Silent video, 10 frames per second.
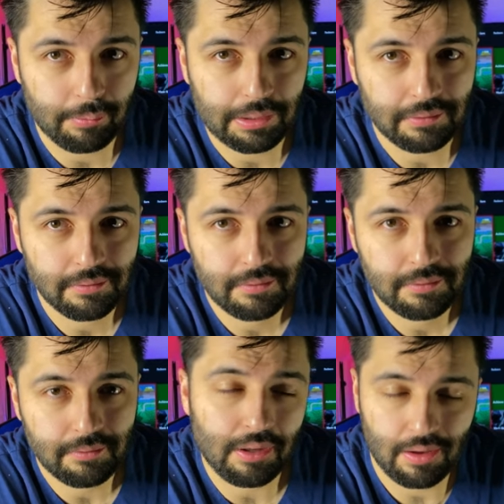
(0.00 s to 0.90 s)
But
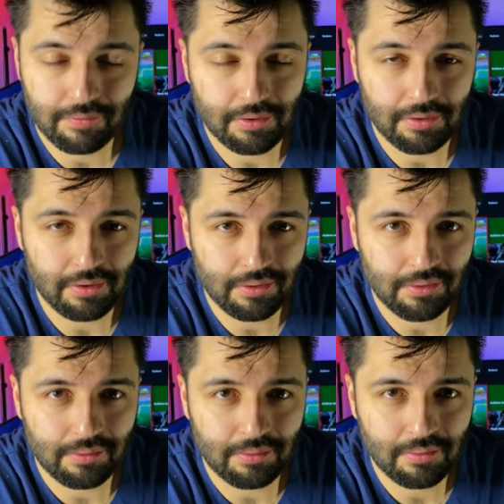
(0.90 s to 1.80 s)
without further
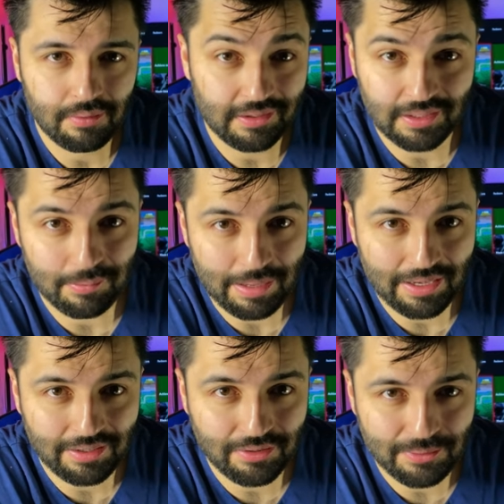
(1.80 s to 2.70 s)
ado, let's get
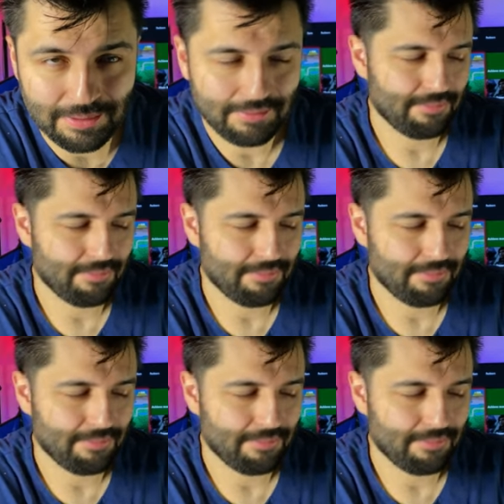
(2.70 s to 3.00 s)
back into it.